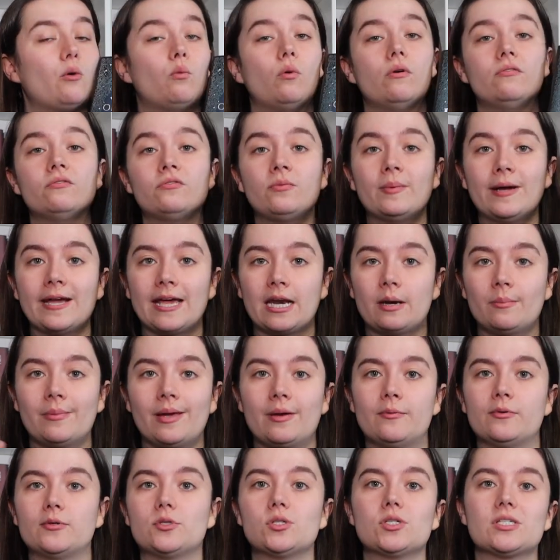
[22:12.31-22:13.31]
One for My
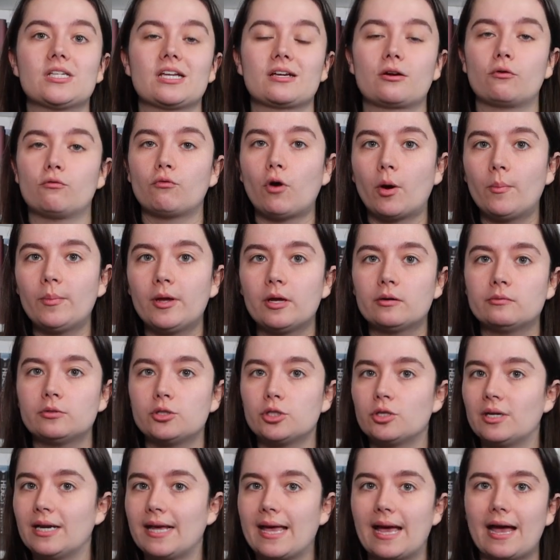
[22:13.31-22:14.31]
Enemy, which was like a Romeo and
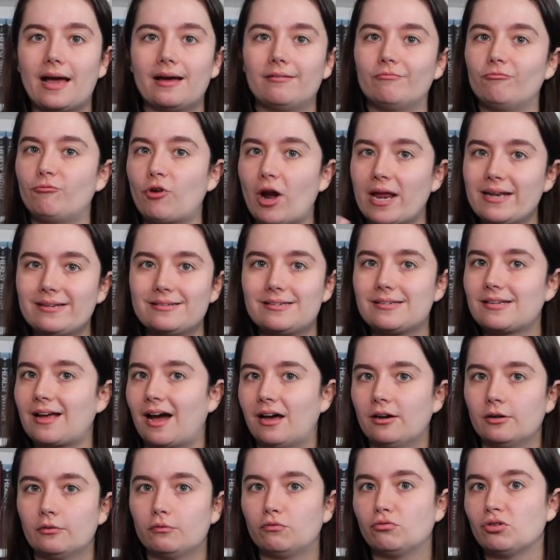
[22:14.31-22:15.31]
Juliet rent
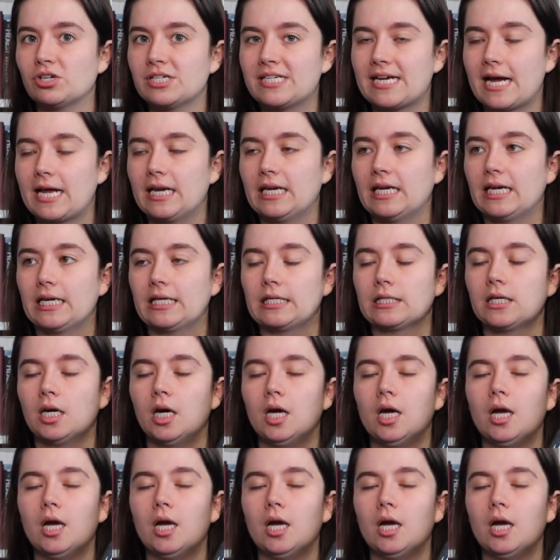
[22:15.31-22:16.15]
kind of retelling.